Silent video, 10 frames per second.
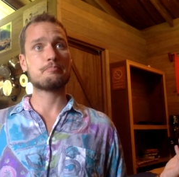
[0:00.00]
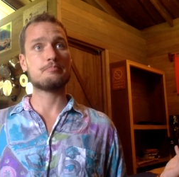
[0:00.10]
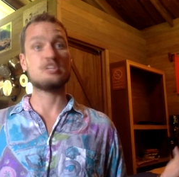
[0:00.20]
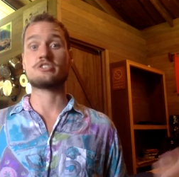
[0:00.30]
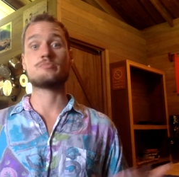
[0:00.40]

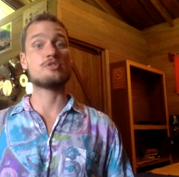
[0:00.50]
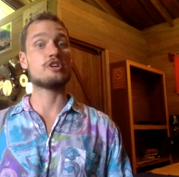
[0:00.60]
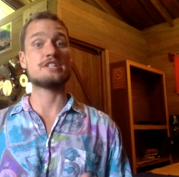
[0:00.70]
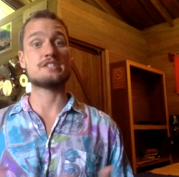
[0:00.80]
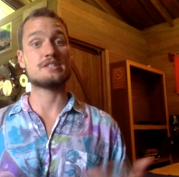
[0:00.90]
the
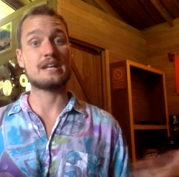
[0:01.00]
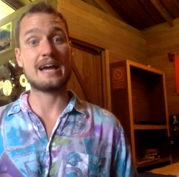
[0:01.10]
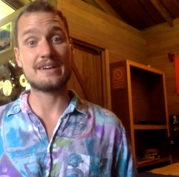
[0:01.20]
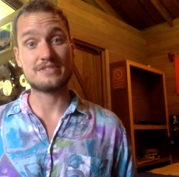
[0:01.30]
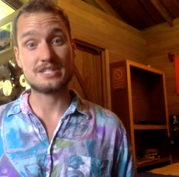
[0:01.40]
experiences that I
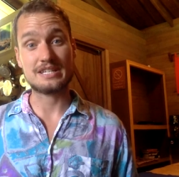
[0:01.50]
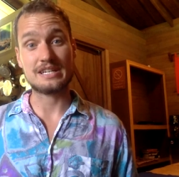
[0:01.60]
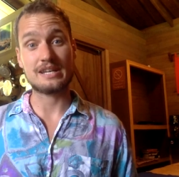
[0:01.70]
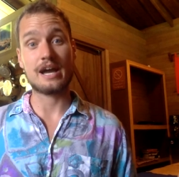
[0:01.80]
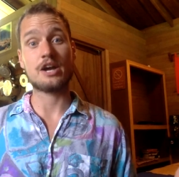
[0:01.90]
have
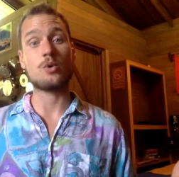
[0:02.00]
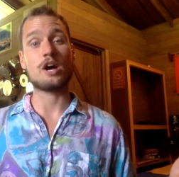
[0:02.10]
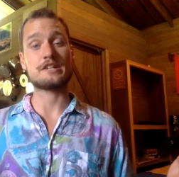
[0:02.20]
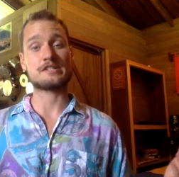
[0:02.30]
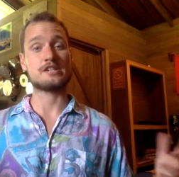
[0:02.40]
seen
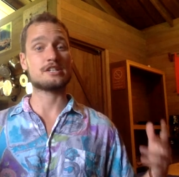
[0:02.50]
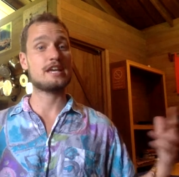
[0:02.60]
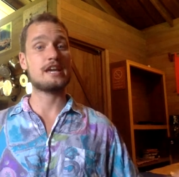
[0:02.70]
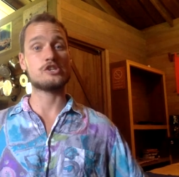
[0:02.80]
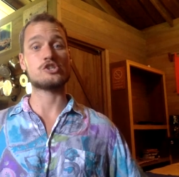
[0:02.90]
ayahuasca
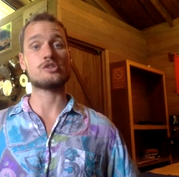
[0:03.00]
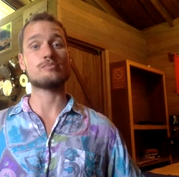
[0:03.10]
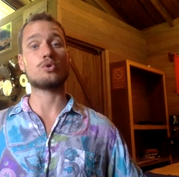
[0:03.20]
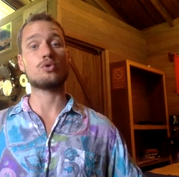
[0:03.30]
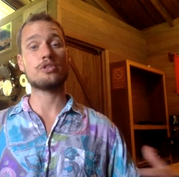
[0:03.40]
occasion
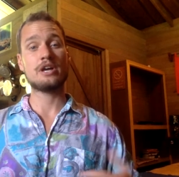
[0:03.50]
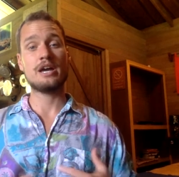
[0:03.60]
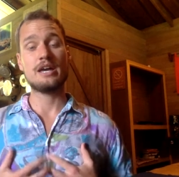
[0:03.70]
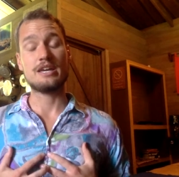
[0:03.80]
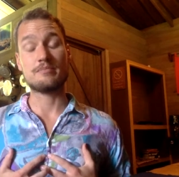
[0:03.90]
both
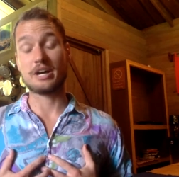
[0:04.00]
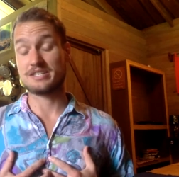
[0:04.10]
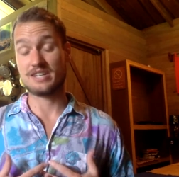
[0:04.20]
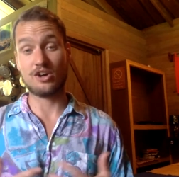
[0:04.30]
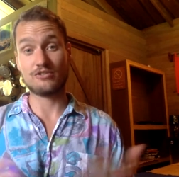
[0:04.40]
in
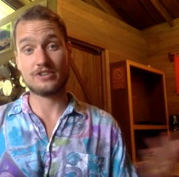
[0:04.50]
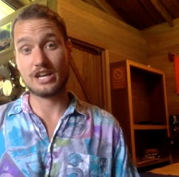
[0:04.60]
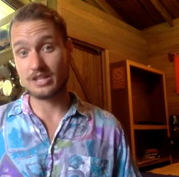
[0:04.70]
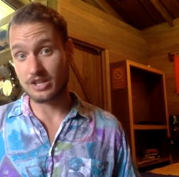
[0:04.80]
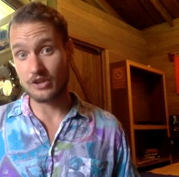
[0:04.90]
myself
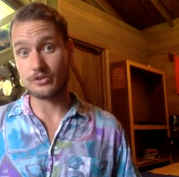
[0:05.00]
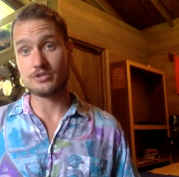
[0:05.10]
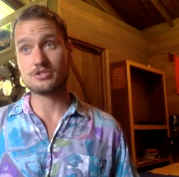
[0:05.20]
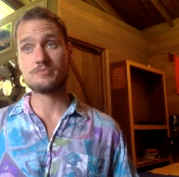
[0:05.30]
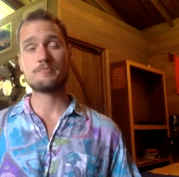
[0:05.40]
and in
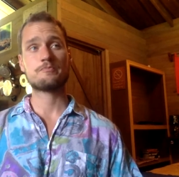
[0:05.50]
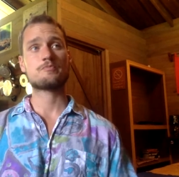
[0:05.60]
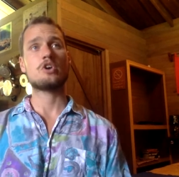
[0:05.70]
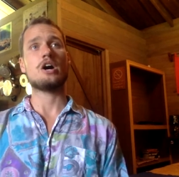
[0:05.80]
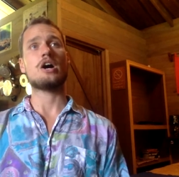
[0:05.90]
others.
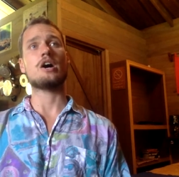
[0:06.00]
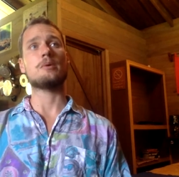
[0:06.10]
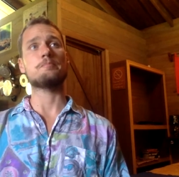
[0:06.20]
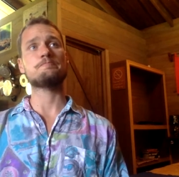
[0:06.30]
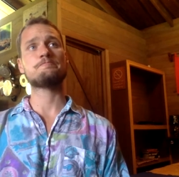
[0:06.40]

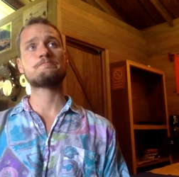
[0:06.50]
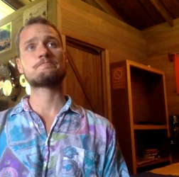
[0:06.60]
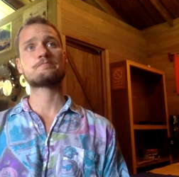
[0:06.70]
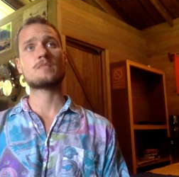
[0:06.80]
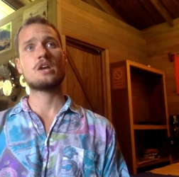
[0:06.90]
Um,
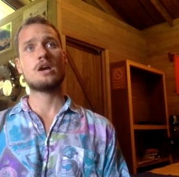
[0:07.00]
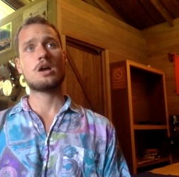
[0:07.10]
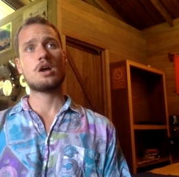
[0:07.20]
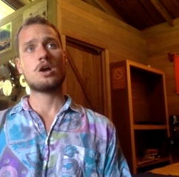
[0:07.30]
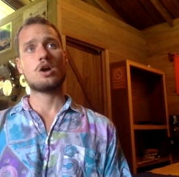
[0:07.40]

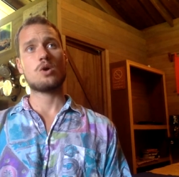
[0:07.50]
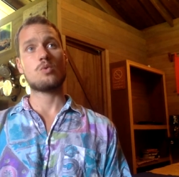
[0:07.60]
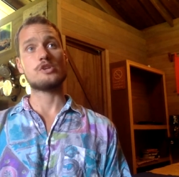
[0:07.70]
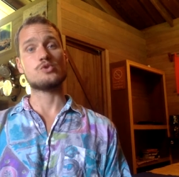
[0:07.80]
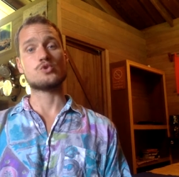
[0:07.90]

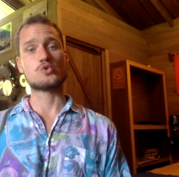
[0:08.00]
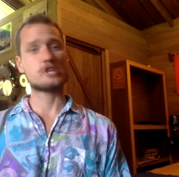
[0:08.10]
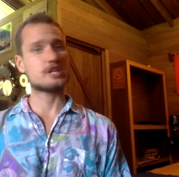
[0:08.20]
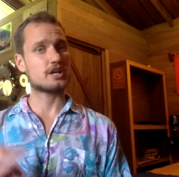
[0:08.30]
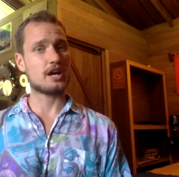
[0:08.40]
when you
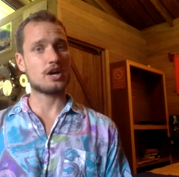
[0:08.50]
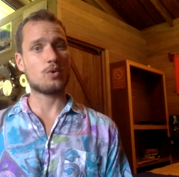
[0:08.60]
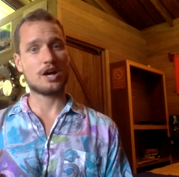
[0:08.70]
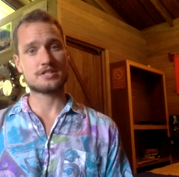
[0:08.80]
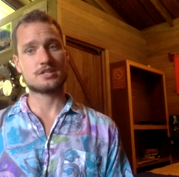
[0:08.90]
drink
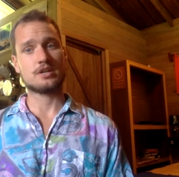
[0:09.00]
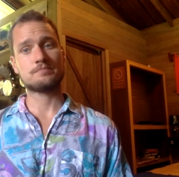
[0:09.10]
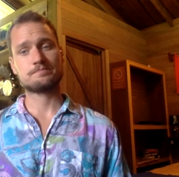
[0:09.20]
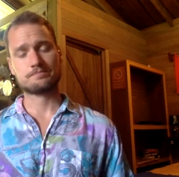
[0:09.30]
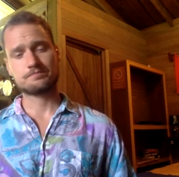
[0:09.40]
ayahuasca,
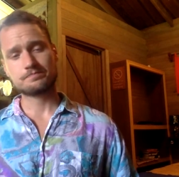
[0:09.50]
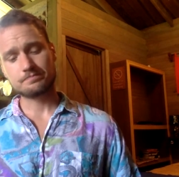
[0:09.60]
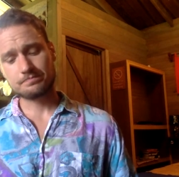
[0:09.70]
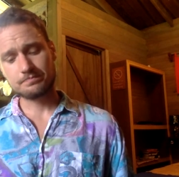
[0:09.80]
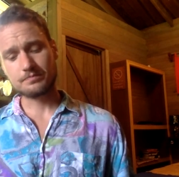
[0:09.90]

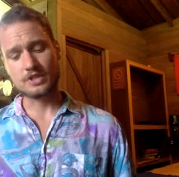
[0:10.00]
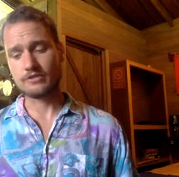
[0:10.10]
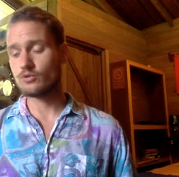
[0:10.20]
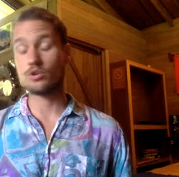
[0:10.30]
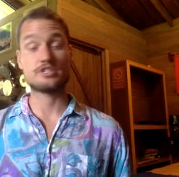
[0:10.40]
and
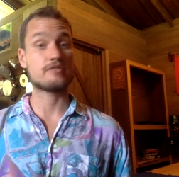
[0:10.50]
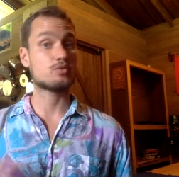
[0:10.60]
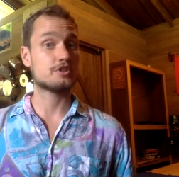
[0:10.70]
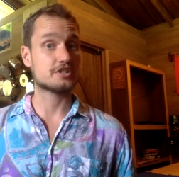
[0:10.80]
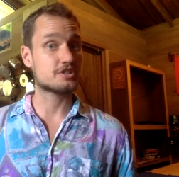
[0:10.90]
of course
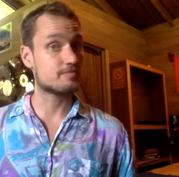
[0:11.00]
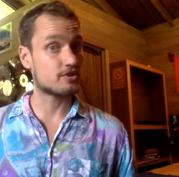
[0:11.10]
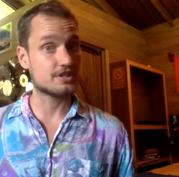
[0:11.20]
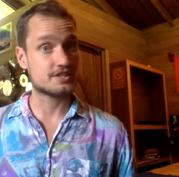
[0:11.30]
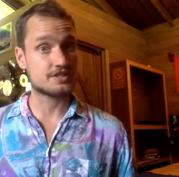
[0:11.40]
everyone's
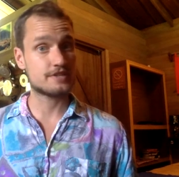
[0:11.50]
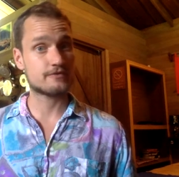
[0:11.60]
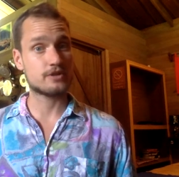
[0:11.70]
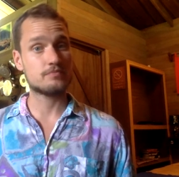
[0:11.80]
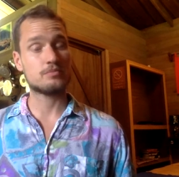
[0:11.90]
experience is
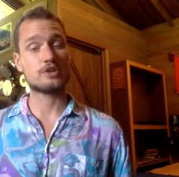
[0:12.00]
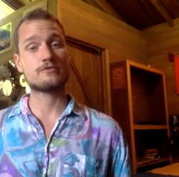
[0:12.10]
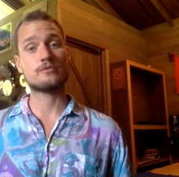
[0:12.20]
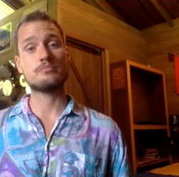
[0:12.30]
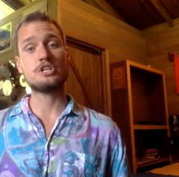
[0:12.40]
different, but
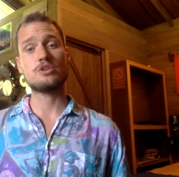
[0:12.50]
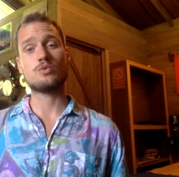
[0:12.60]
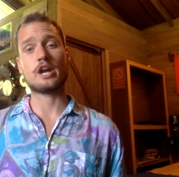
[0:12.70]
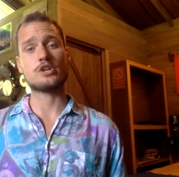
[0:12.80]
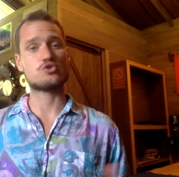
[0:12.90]
for me,
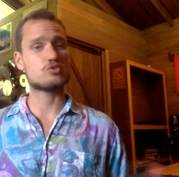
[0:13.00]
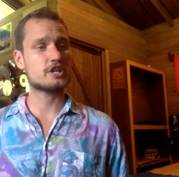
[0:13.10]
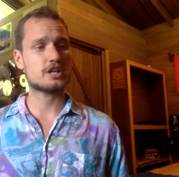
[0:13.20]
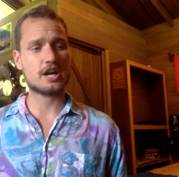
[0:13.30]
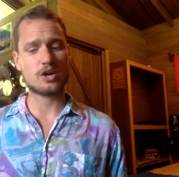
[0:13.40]
when I
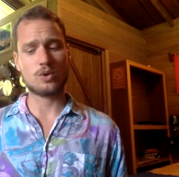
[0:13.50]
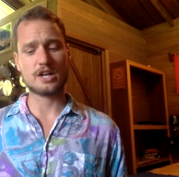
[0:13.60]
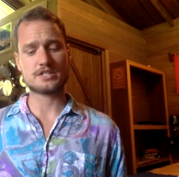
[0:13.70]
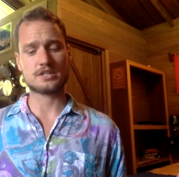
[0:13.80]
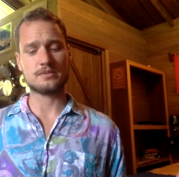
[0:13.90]
drink
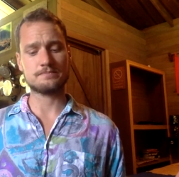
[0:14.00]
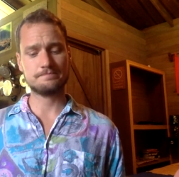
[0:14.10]
ayahuasca,